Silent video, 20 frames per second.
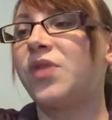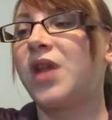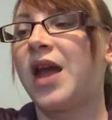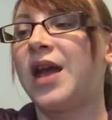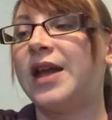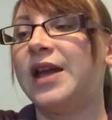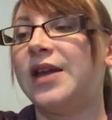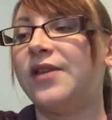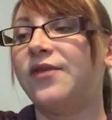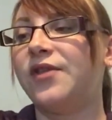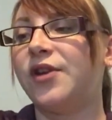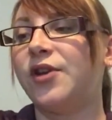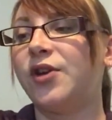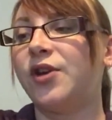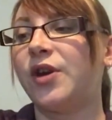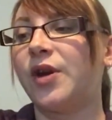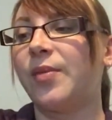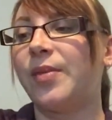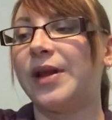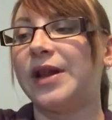and give
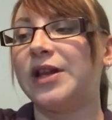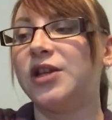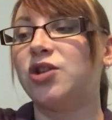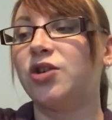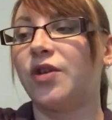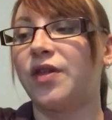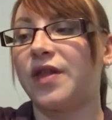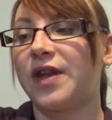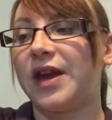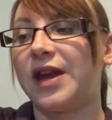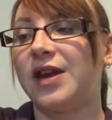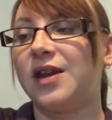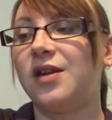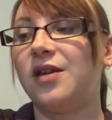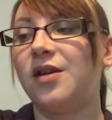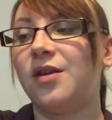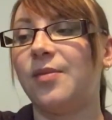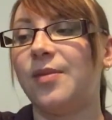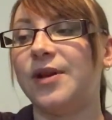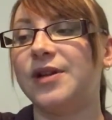you a belly shot then,
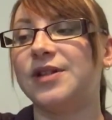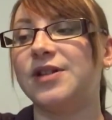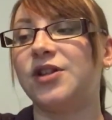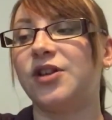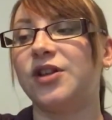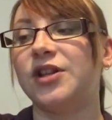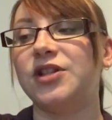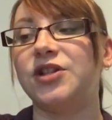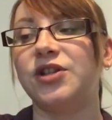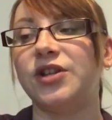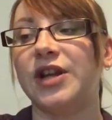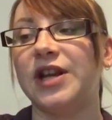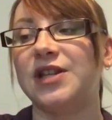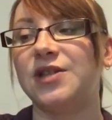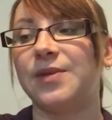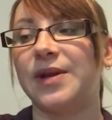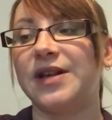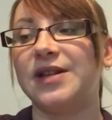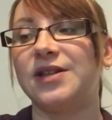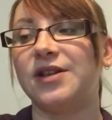because it's only 2
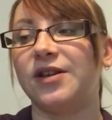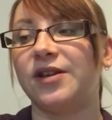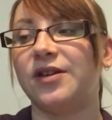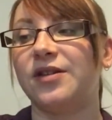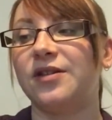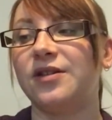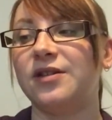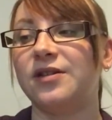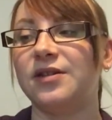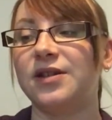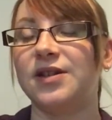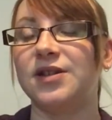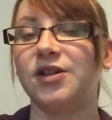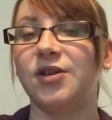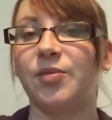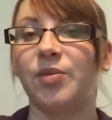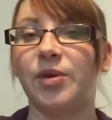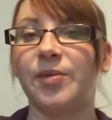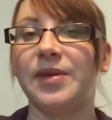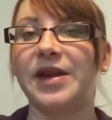days away, so there's
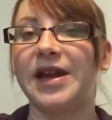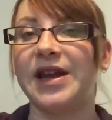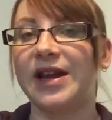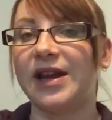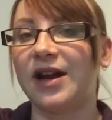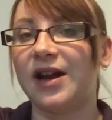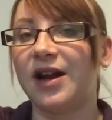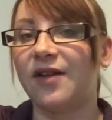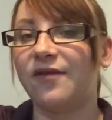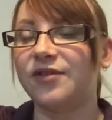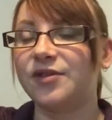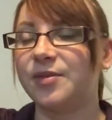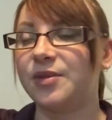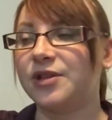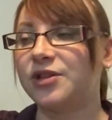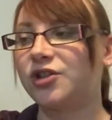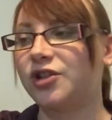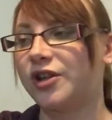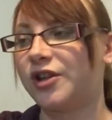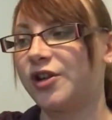no point in me getting uncomfortable
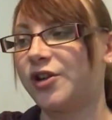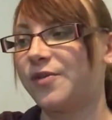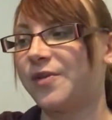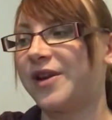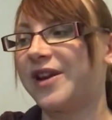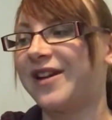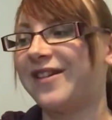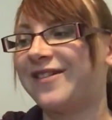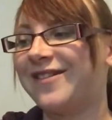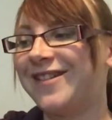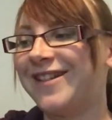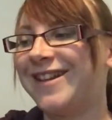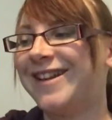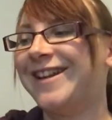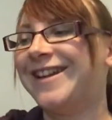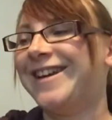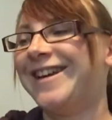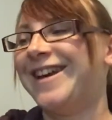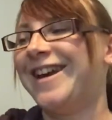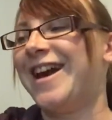and trying to do one
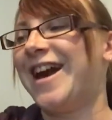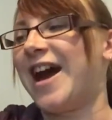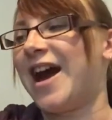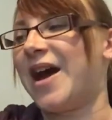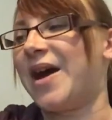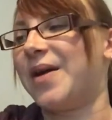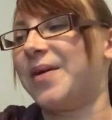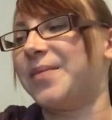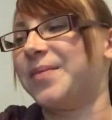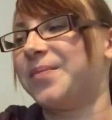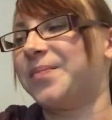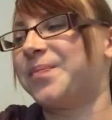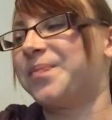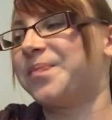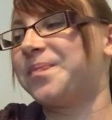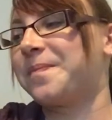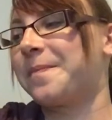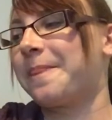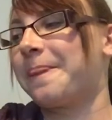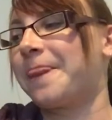now.
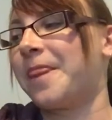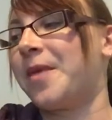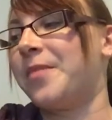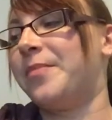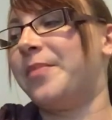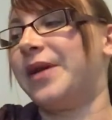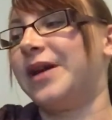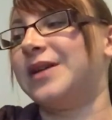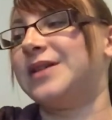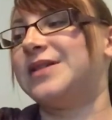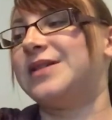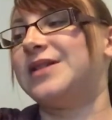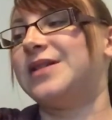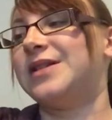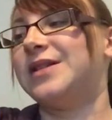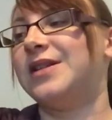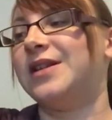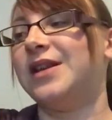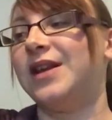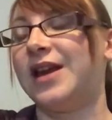But
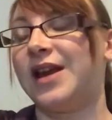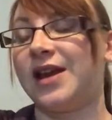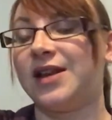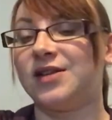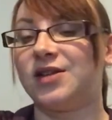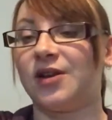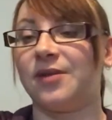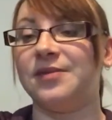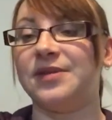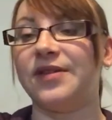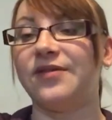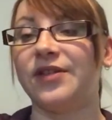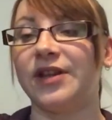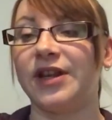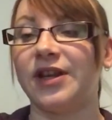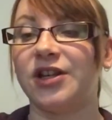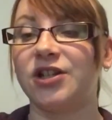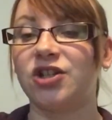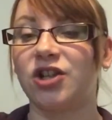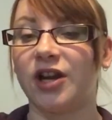yeah, so I'm
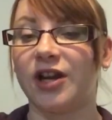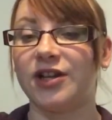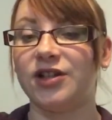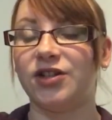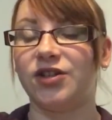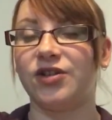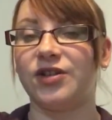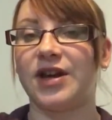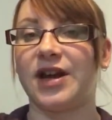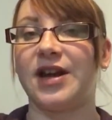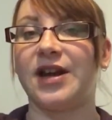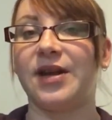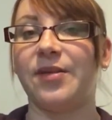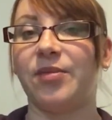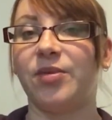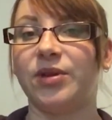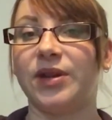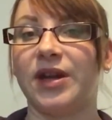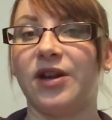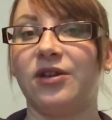definitely going to try and do that and
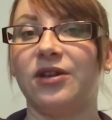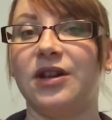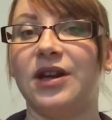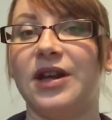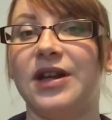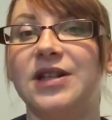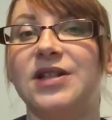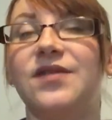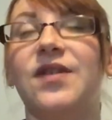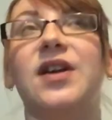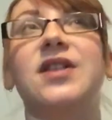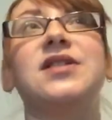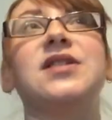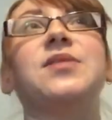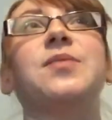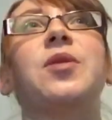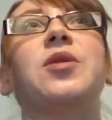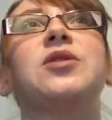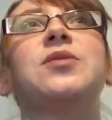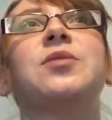put that online as fast
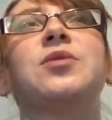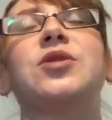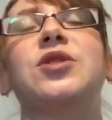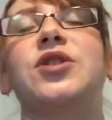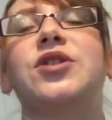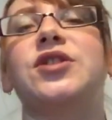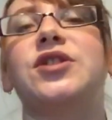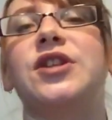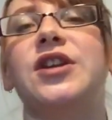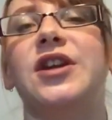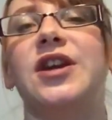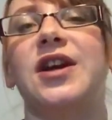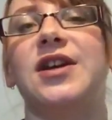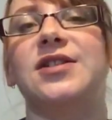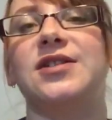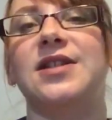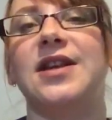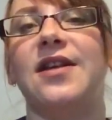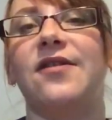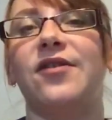as possible too, so you
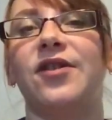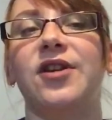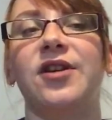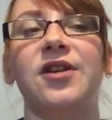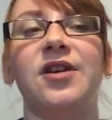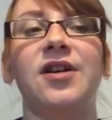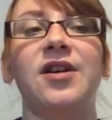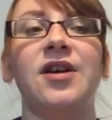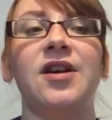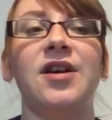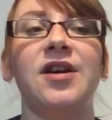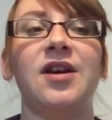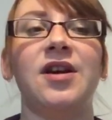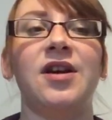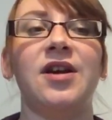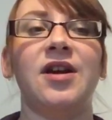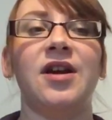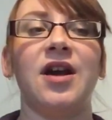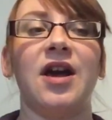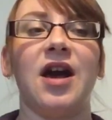guys will have
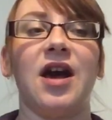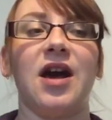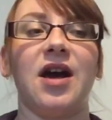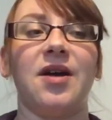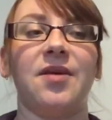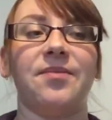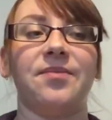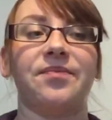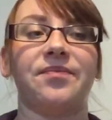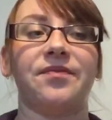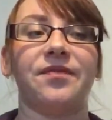a